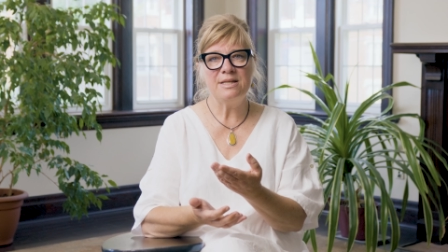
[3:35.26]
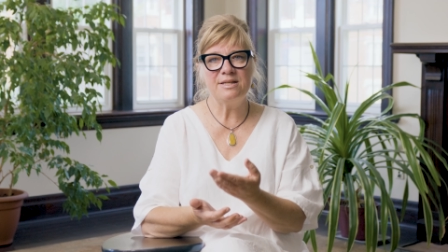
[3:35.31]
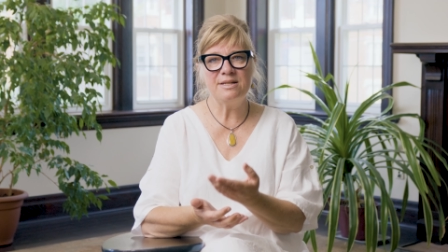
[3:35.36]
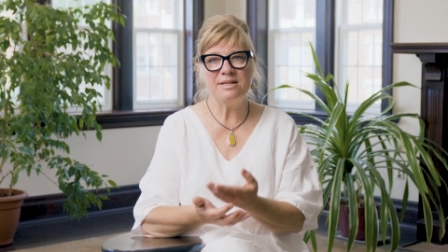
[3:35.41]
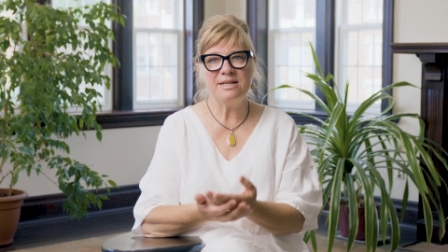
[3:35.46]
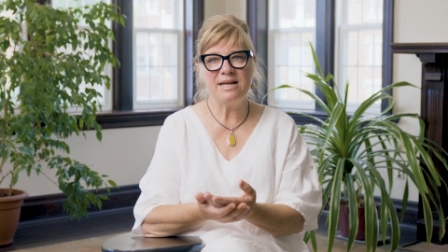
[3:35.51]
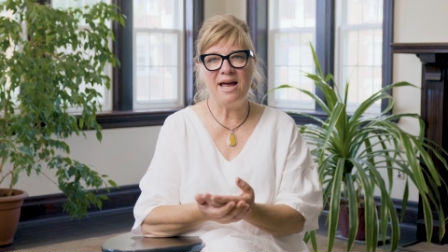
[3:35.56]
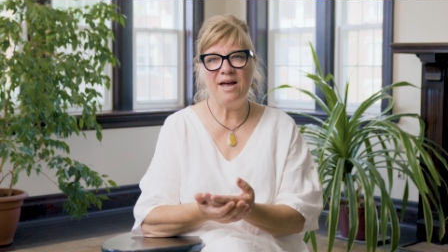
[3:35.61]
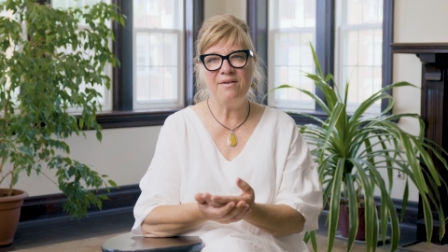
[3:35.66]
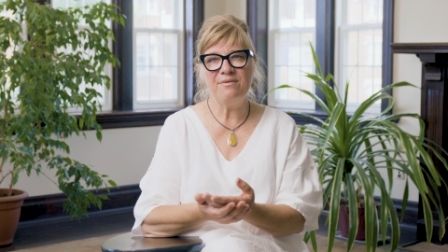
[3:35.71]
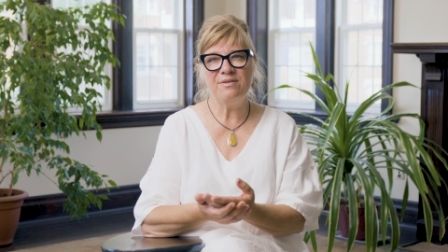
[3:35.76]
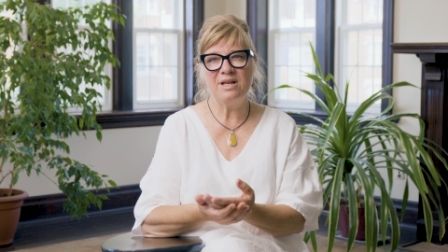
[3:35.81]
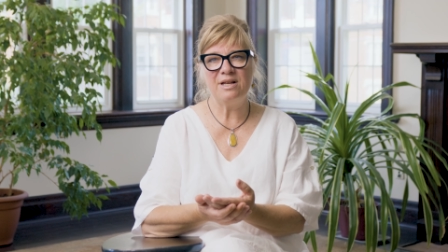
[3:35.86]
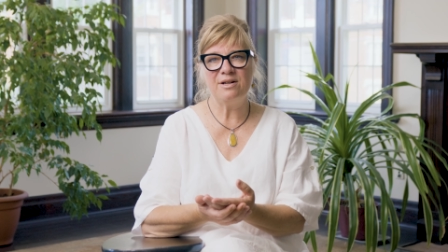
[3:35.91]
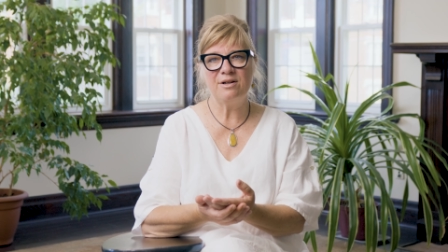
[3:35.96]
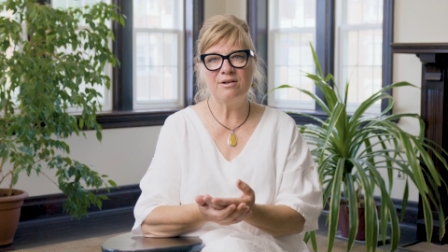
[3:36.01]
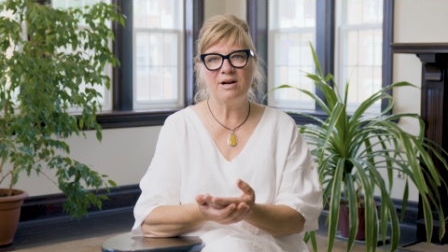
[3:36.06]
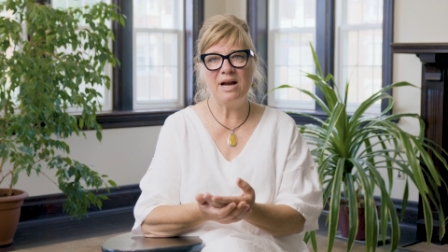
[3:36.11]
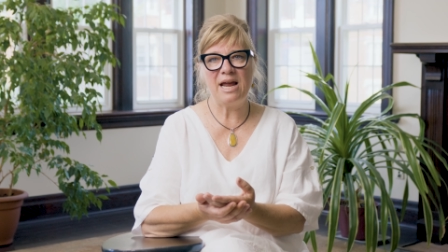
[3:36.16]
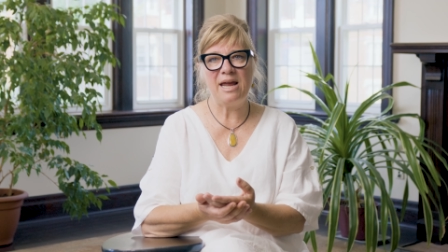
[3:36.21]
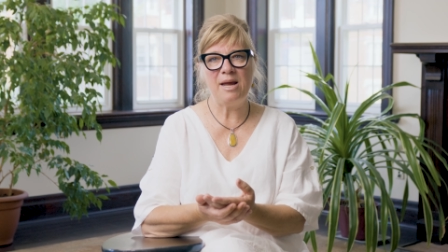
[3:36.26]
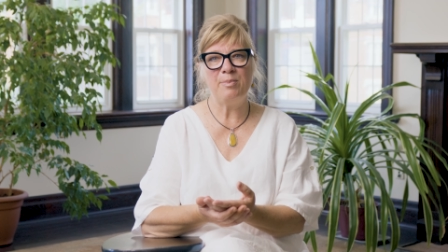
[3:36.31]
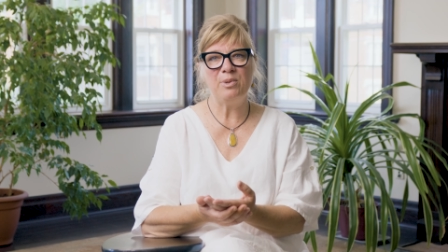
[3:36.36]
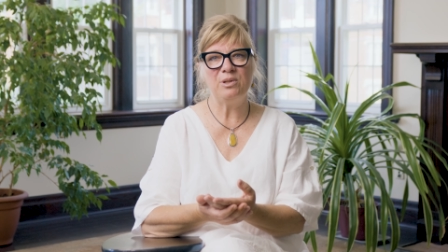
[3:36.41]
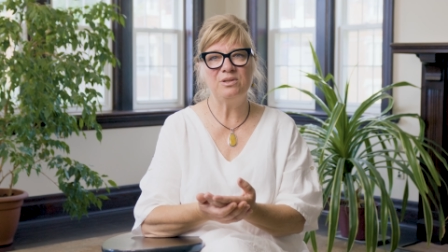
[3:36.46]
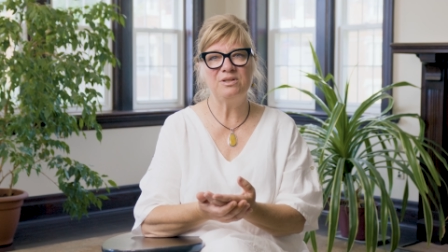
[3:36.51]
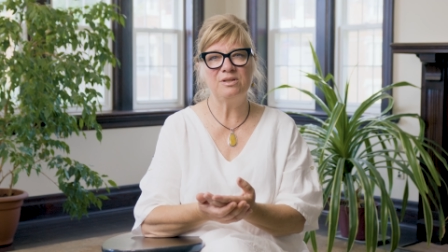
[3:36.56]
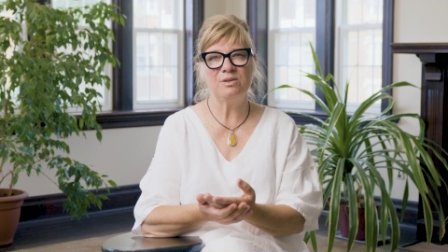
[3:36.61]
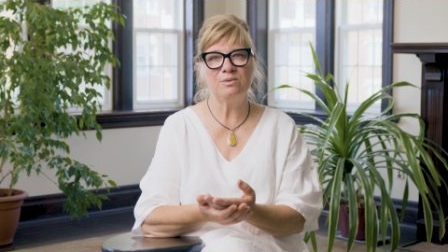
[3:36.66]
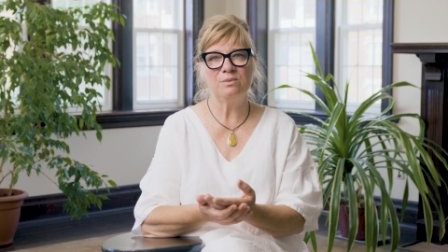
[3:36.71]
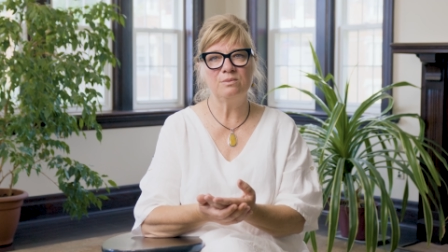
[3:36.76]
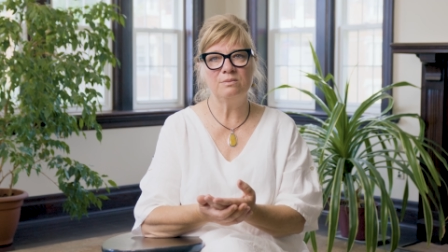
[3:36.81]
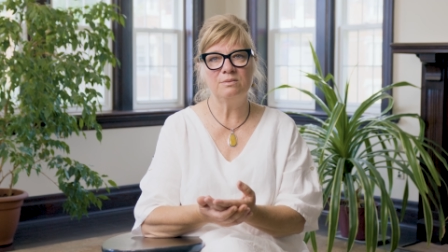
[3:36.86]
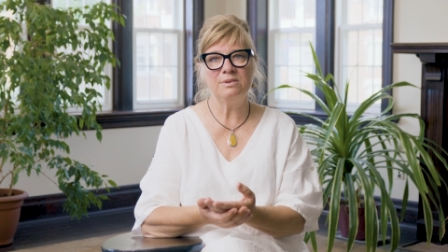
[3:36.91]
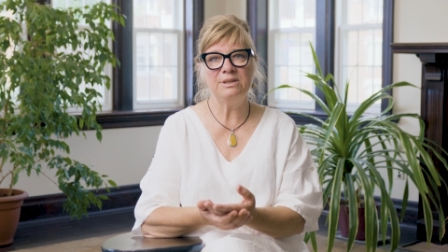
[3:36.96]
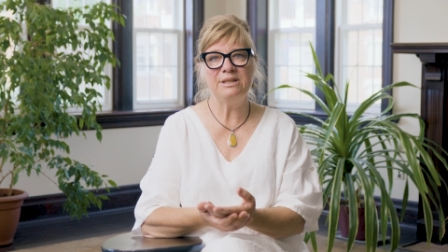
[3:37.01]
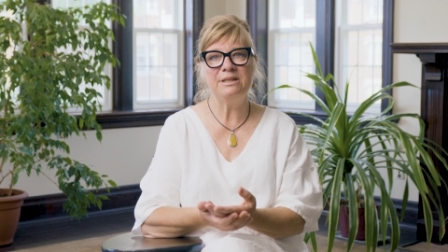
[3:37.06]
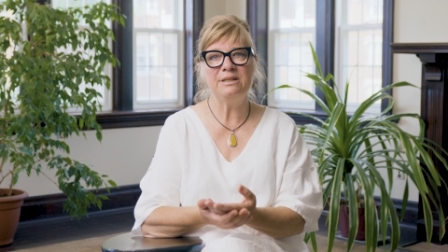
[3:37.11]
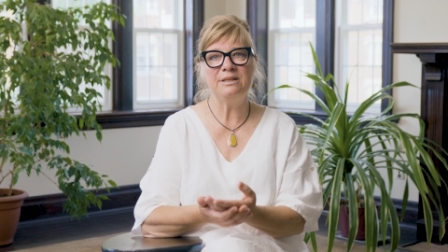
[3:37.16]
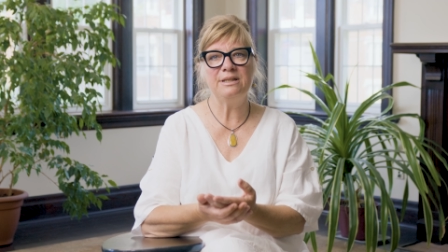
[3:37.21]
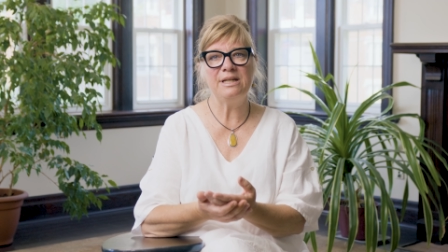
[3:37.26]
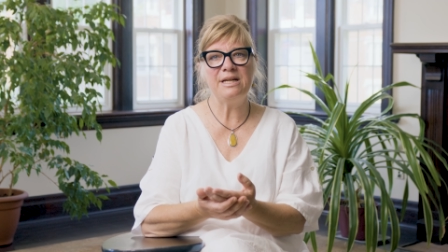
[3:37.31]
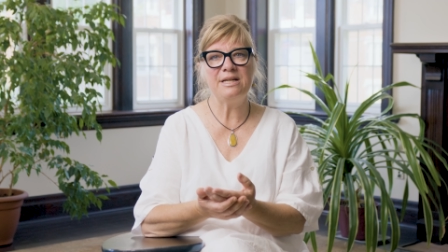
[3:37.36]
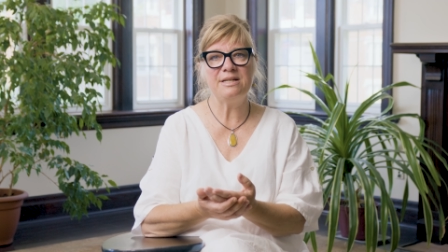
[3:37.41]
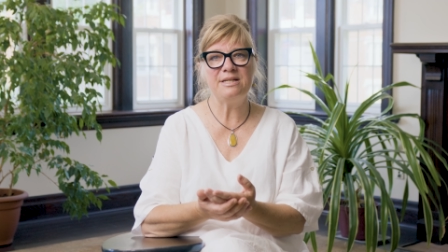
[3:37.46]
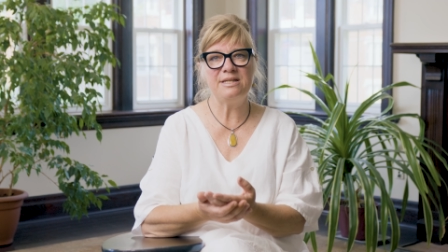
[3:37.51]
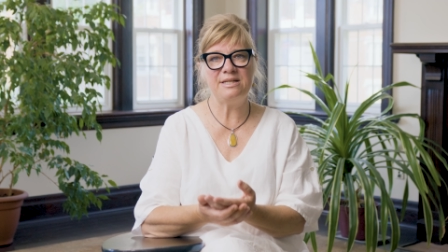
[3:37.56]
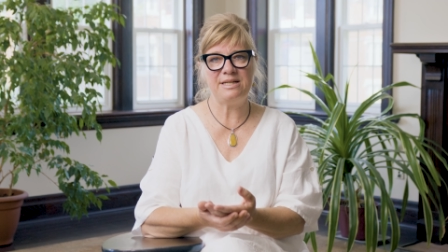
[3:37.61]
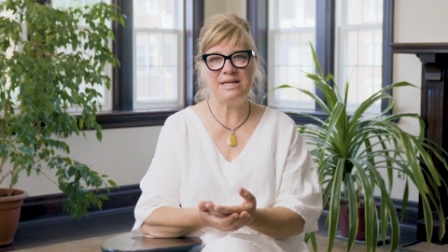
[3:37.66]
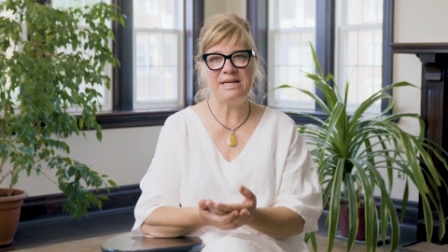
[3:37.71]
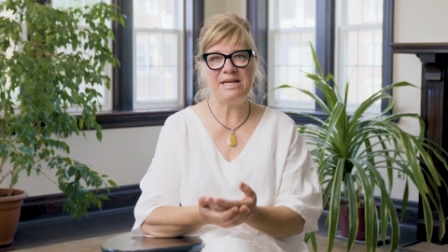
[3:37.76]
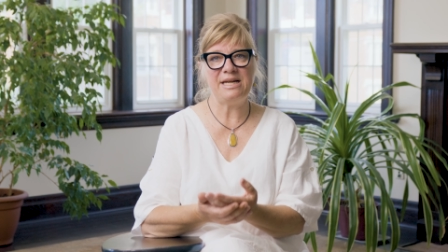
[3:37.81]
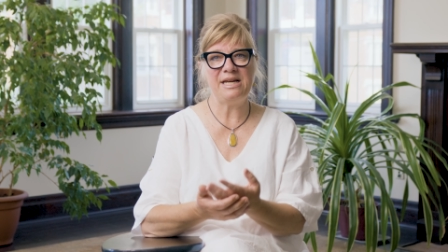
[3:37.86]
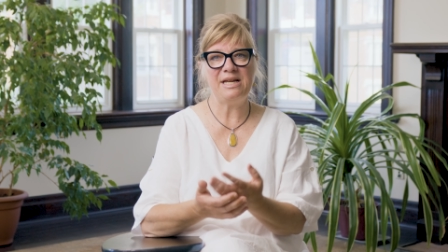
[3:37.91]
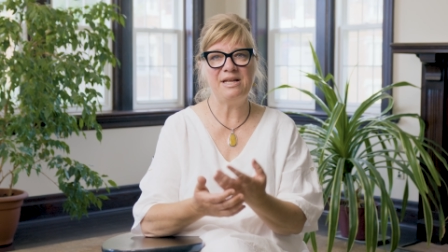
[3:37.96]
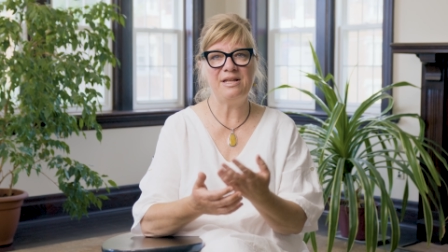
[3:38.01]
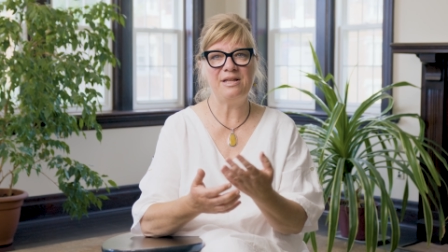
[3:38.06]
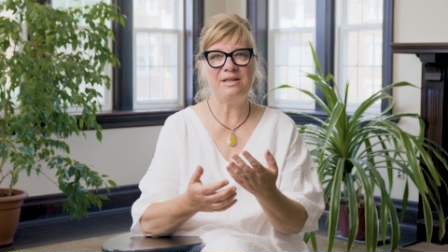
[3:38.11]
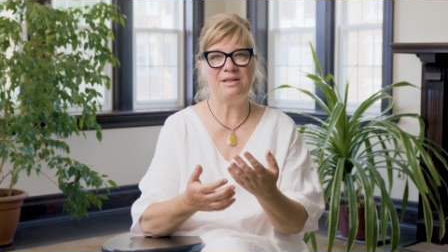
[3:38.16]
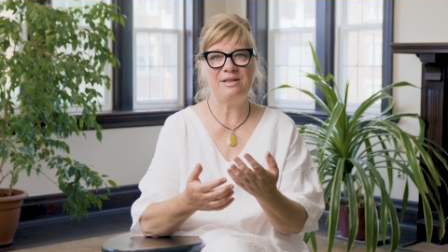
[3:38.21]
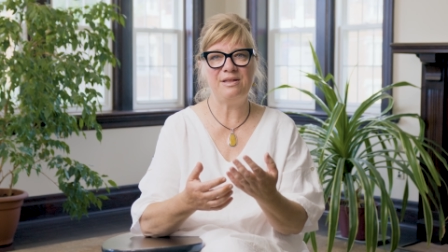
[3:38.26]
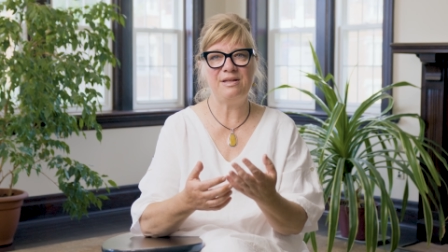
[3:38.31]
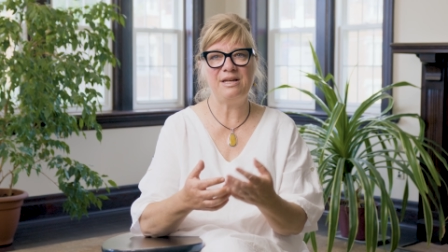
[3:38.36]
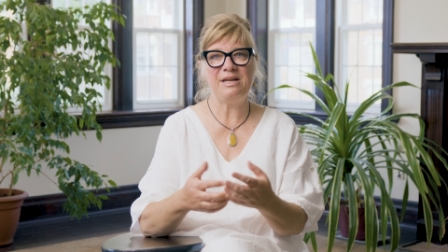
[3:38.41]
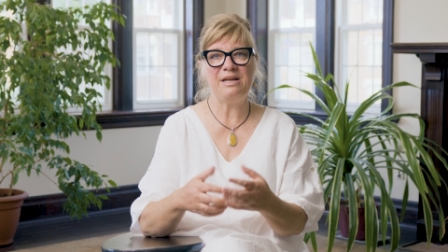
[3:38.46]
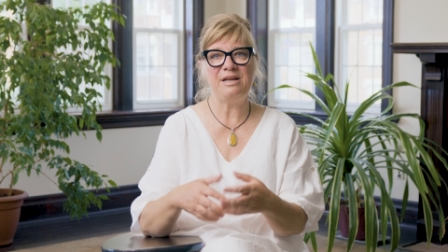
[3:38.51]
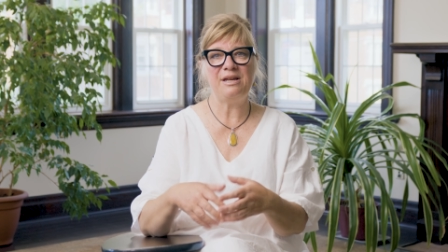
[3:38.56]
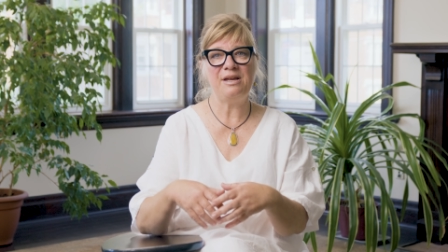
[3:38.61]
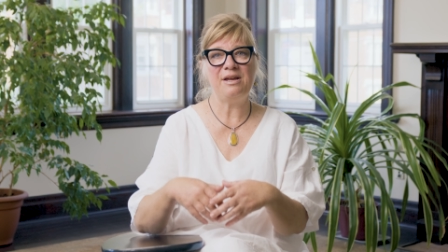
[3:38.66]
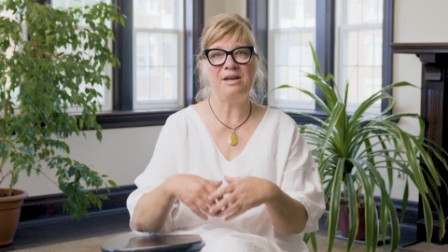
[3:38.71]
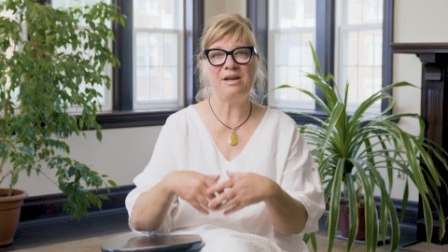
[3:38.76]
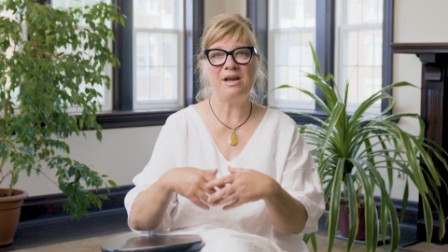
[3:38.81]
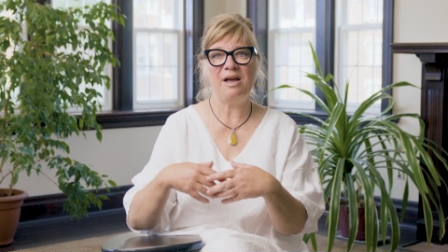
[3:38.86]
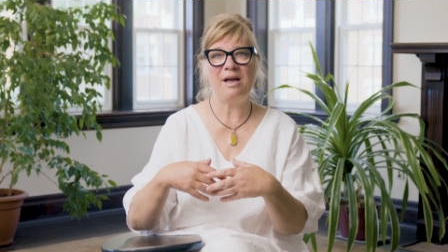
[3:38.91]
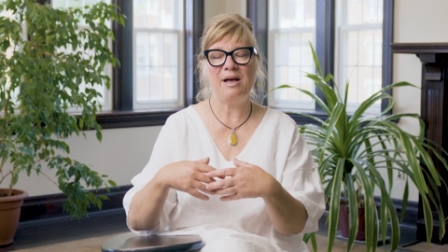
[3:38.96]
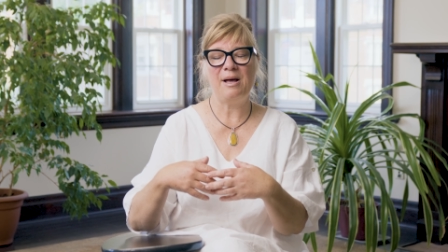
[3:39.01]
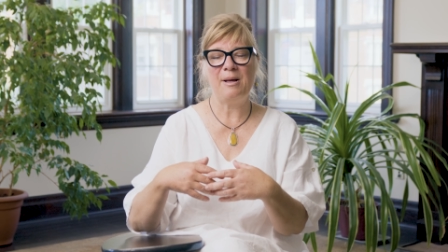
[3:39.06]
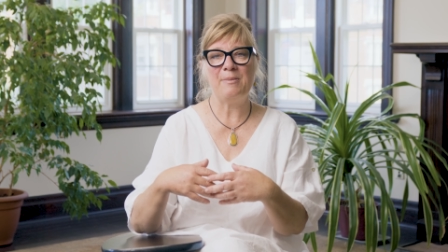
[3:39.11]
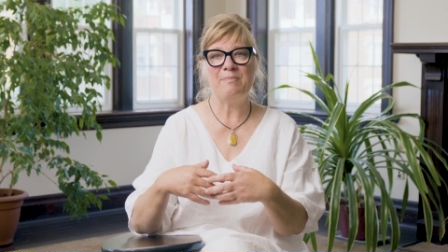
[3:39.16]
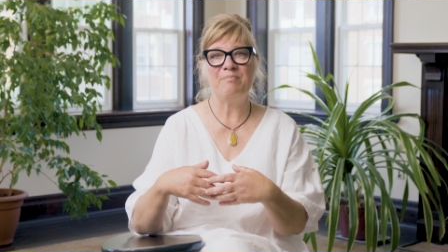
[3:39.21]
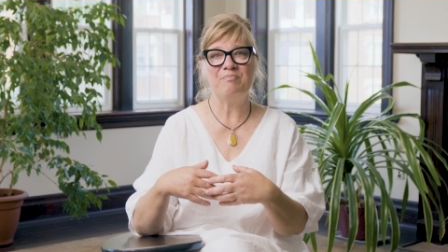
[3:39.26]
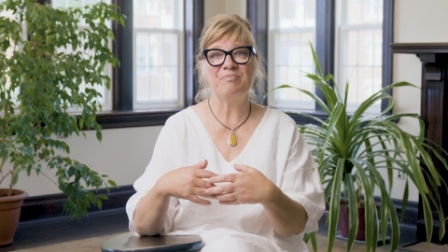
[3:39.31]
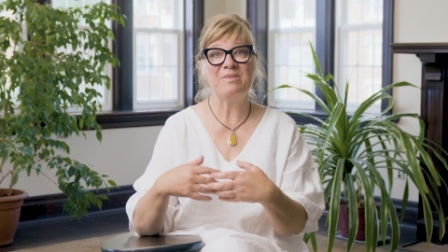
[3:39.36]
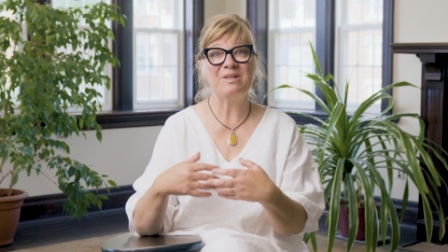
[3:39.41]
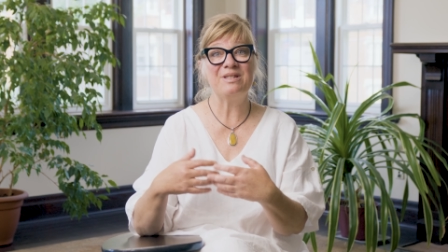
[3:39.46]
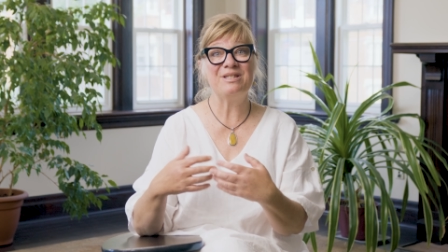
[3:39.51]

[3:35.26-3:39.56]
the staff that are able to really see the um,